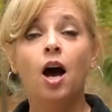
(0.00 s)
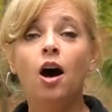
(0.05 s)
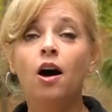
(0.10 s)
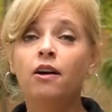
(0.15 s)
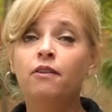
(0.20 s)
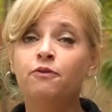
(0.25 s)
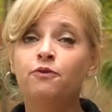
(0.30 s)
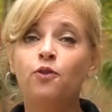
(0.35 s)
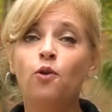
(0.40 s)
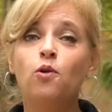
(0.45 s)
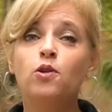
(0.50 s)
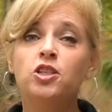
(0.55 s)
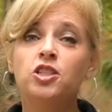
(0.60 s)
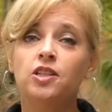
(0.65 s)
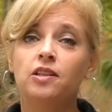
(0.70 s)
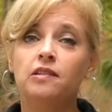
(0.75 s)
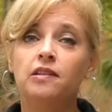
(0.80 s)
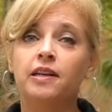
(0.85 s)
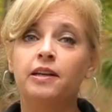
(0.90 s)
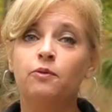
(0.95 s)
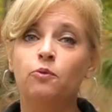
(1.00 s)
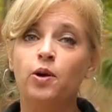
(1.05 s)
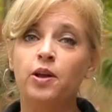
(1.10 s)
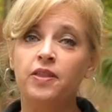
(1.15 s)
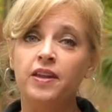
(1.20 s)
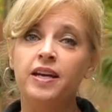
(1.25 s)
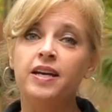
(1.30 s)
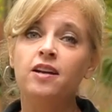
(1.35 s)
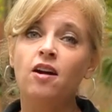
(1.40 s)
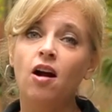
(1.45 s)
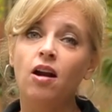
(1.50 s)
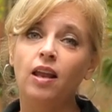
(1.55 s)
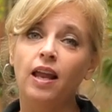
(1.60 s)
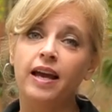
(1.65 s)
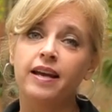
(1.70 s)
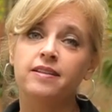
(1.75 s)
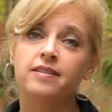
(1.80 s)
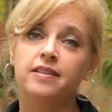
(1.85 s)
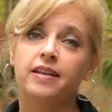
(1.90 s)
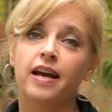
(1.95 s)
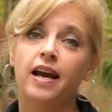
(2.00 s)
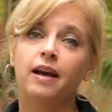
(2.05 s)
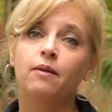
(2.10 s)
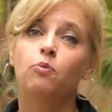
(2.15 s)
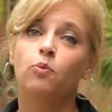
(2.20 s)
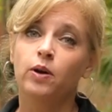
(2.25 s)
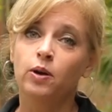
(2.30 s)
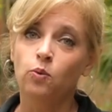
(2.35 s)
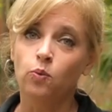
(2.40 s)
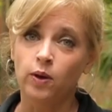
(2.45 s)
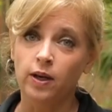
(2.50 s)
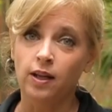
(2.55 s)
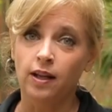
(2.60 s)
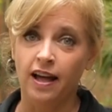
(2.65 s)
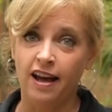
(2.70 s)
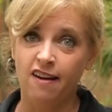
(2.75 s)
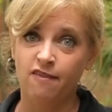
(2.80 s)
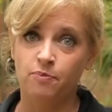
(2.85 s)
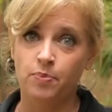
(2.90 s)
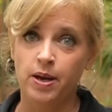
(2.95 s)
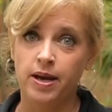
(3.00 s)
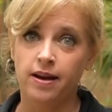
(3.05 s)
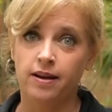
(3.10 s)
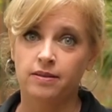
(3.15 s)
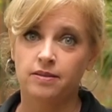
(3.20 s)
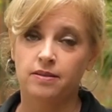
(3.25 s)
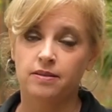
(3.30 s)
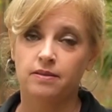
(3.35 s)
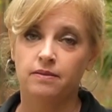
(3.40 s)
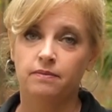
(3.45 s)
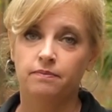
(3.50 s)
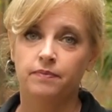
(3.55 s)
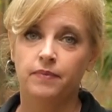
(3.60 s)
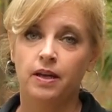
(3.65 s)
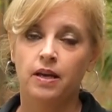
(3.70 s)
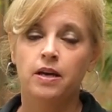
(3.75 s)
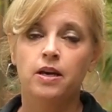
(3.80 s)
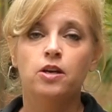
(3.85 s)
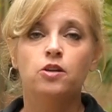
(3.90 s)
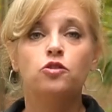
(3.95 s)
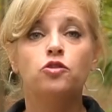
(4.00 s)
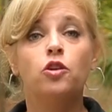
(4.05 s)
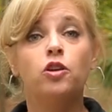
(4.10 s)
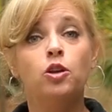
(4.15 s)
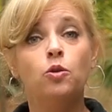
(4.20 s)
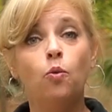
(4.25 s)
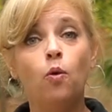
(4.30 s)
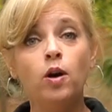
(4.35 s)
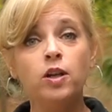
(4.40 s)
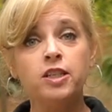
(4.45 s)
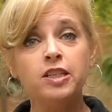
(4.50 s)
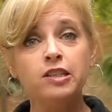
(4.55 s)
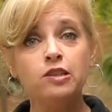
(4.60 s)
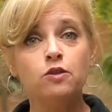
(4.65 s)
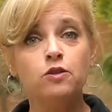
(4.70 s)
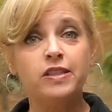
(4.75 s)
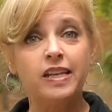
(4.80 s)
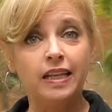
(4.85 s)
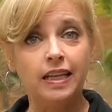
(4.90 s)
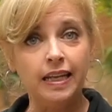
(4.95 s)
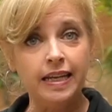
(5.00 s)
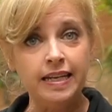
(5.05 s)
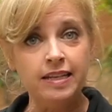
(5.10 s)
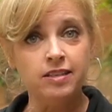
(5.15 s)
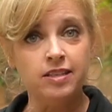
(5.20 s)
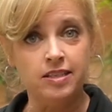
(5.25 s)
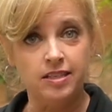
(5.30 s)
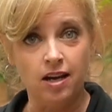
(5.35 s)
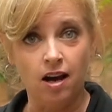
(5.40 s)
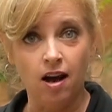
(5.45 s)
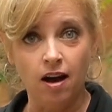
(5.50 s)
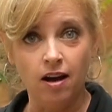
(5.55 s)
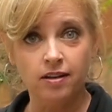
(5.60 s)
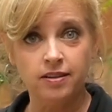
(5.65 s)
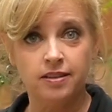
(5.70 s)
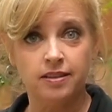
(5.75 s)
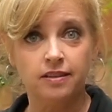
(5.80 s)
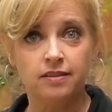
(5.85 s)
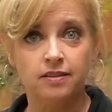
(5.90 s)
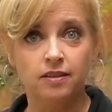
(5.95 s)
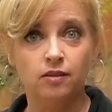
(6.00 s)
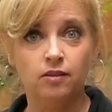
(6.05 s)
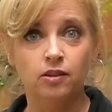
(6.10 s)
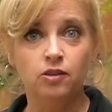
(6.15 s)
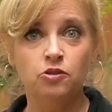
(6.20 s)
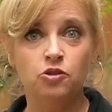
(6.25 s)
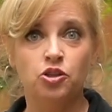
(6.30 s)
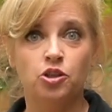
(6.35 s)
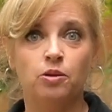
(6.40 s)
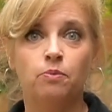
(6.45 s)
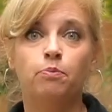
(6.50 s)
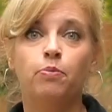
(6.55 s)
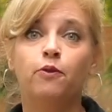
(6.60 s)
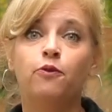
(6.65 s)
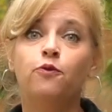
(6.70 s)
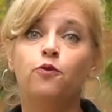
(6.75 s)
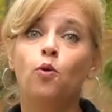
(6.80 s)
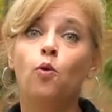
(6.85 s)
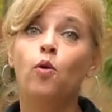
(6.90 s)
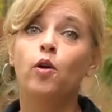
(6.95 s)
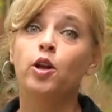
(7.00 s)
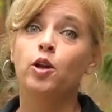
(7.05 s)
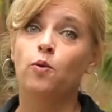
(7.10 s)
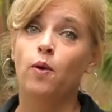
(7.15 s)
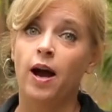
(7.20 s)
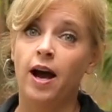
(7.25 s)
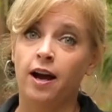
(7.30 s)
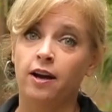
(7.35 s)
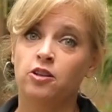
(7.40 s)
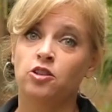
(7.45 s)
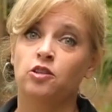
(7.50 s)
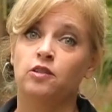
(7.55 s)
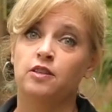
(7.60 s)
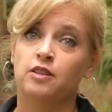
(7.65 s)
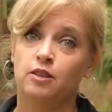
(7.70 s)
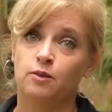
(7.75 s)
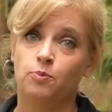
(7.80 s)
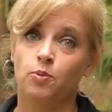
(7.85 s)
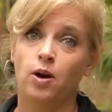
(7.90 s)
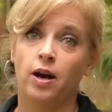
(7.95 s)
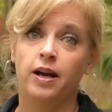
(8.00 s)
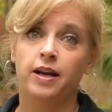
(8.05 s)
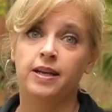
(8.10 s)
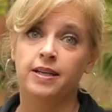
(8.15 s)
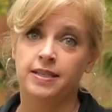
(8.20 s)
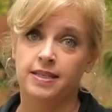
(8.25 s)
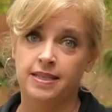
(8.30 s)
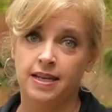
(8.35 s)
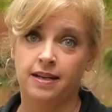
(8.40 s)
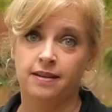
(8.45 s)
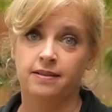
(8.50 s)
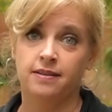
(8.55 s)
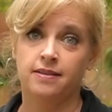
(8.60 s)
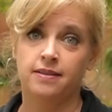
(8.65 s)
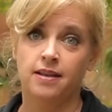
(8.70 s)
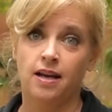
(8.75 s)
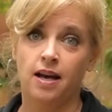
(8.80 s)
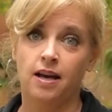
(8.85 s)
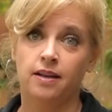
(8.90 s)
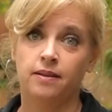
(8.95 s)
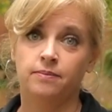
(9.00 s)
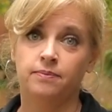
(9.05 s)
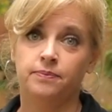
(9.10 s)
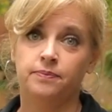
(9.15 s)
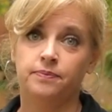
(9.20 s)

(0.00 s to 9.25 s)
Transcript: Unfortunately, within our landscape, we will have pests. So you want to use the least toxic solution before you actually spray insecticide.